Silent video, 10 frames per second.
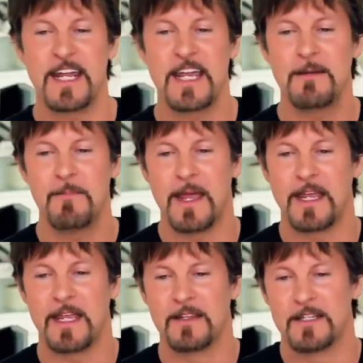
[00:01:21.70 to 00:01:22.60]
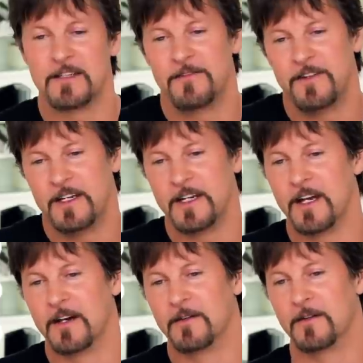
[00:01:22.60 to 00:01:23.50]
Tati's husband by saying
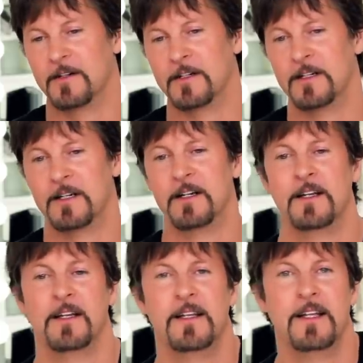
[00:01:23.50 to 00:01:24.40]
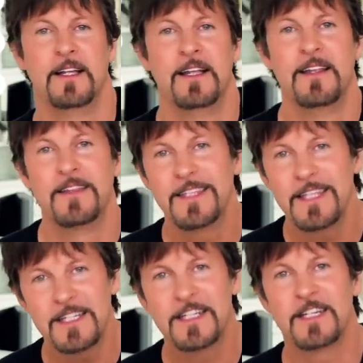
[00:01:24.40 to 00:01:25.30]
he forced his mother on her deathbed to
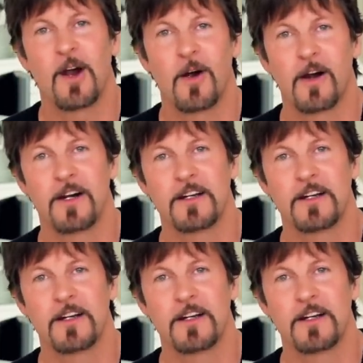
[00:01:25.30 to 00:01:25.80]
sign all of her